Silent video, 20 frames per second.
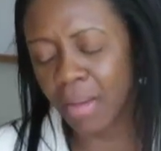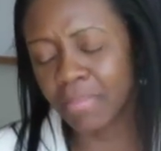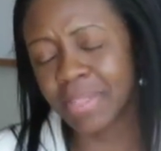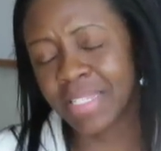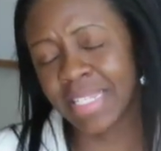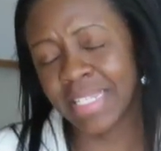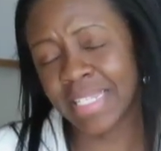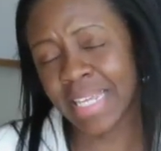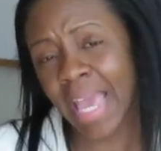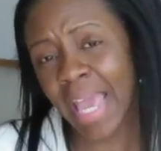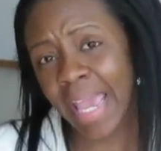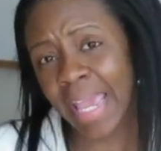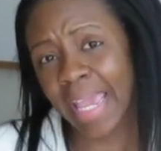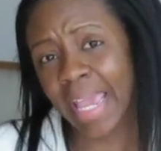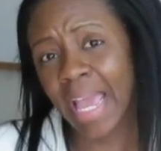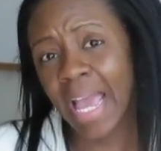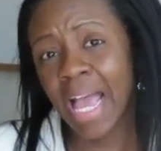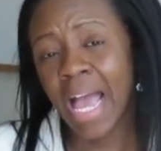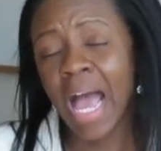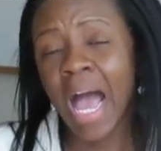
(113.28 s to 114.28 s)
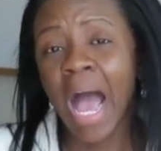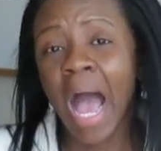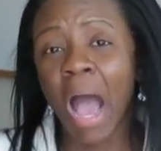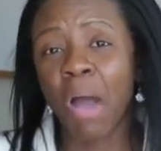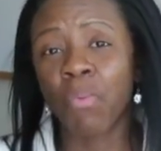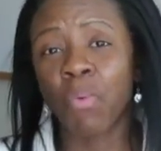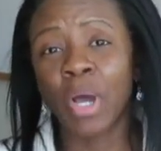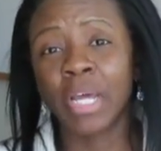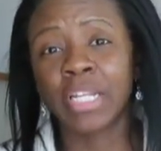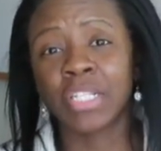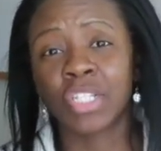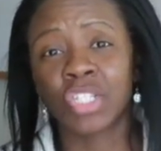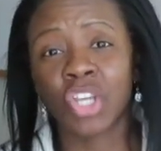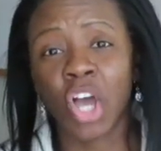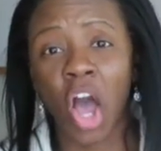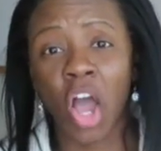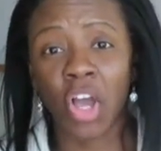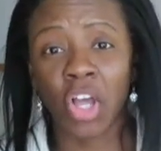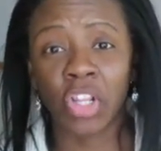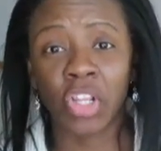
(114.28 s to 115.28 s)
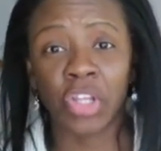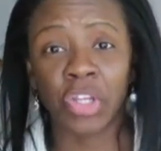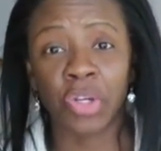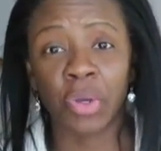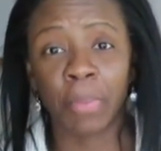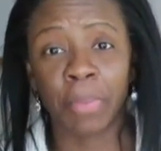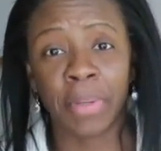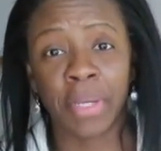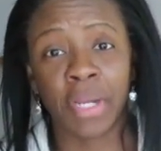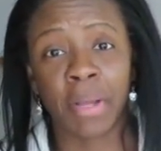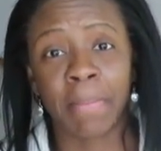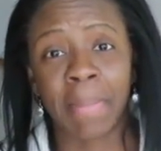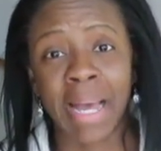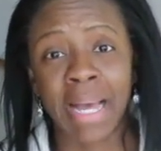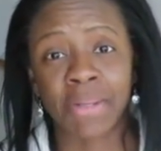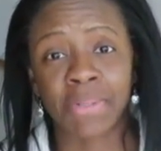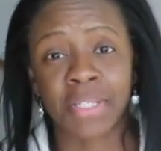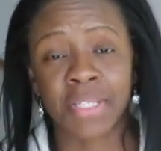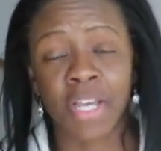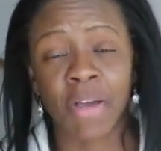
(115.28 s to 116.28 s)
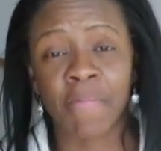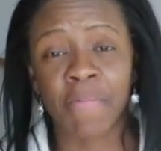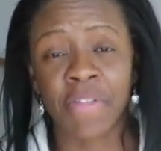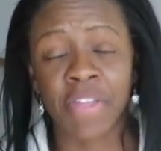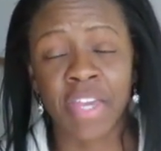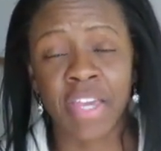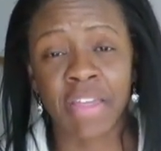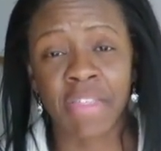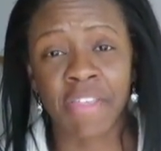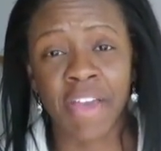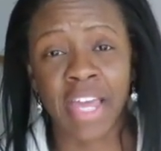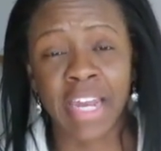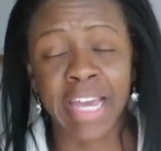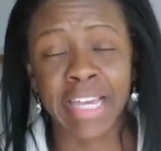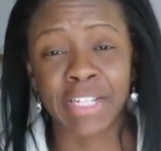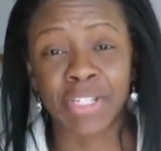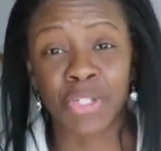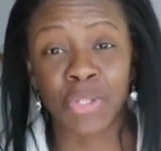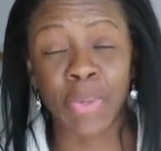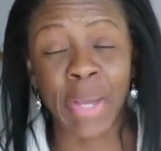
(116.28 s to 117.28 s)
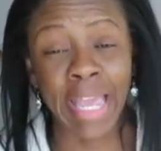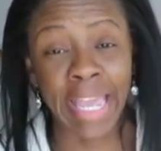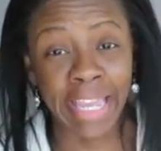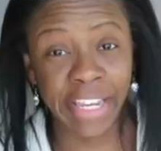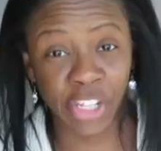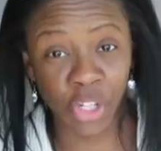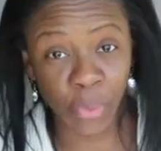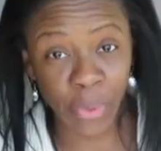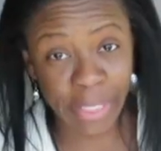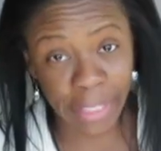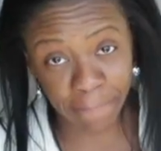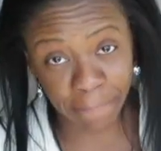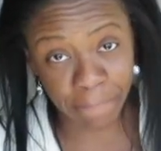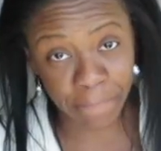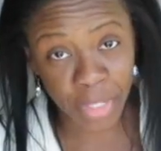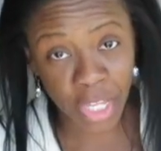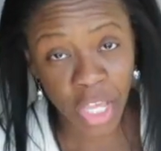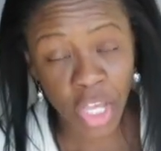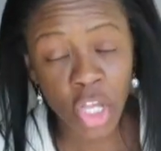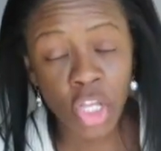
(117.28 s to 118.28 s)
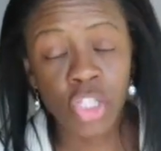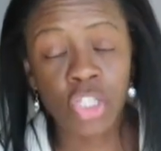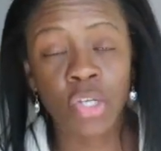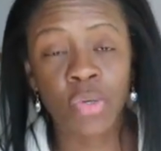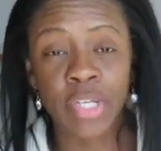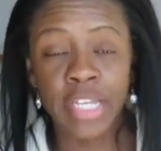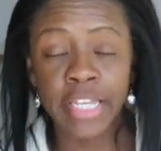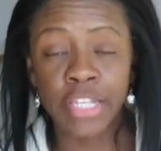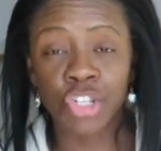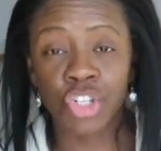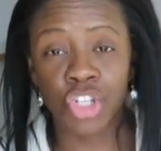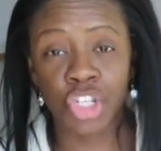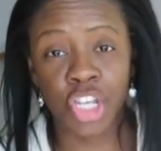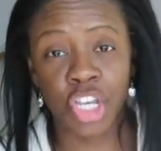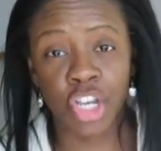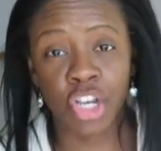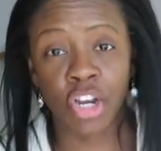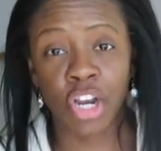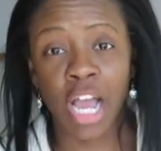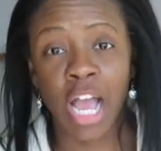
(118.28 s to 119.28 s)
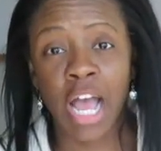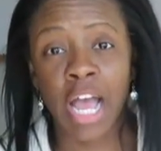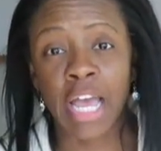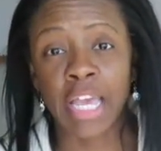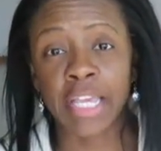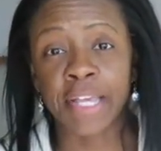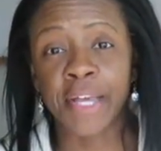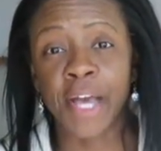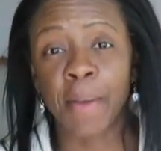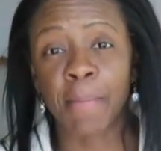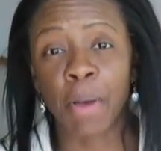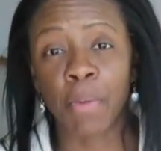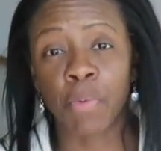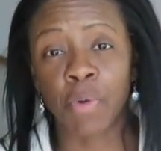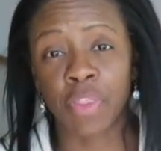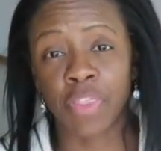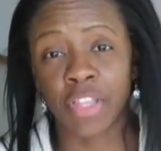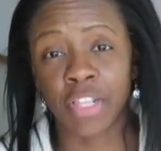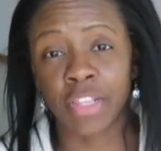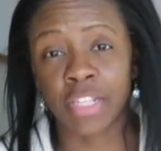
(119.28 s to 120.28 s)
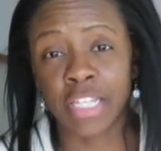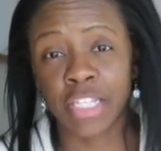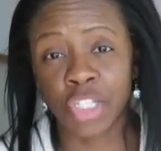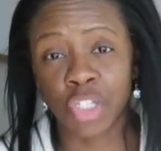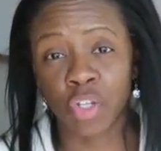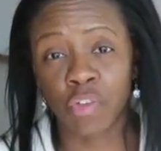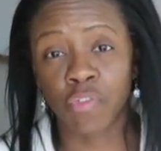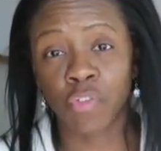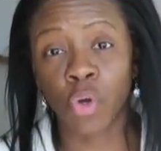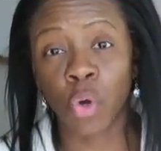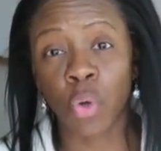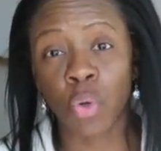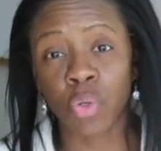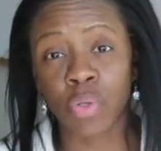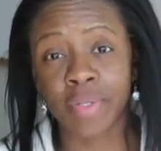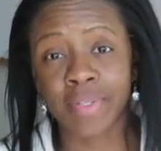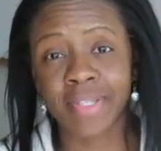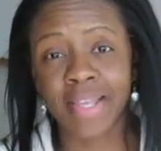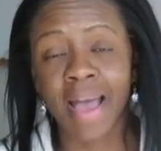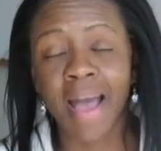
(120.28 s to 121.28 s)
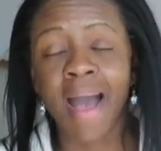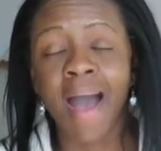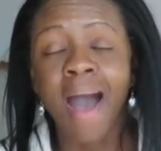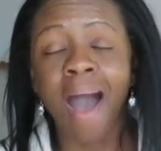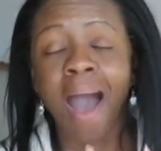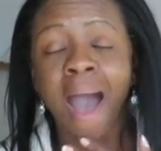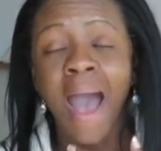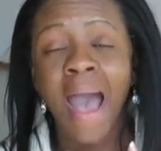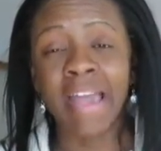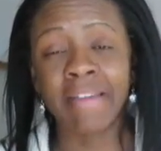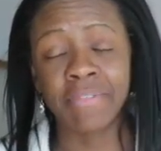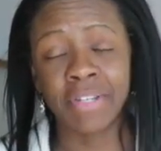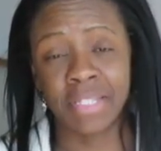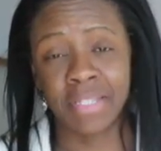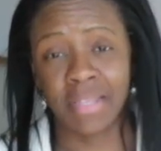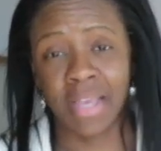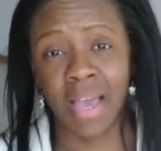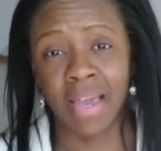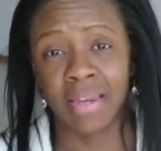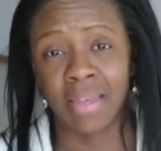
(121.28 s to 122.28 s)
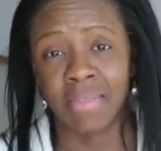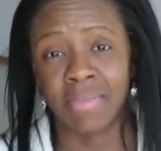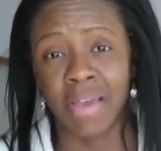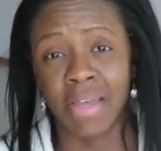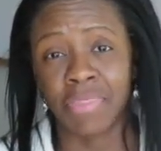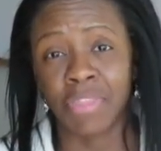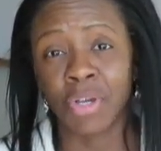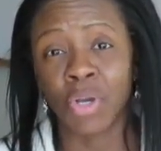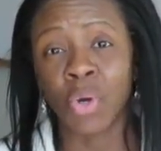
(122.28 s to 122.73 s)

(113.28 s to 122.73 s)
Today, I wanted to talk a little bit about something that I do annually. So each year, I come up with a list of goals. I've decided that the